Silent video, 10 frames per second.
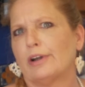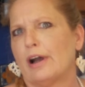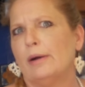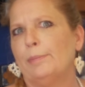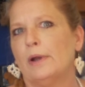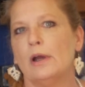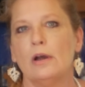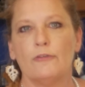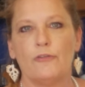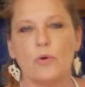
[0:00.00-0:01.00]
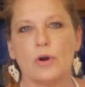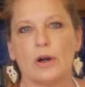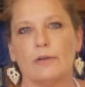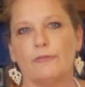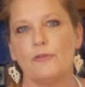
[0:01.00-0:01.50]
cup
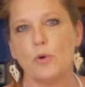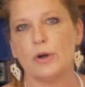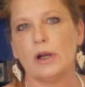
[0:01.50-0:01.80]
for 4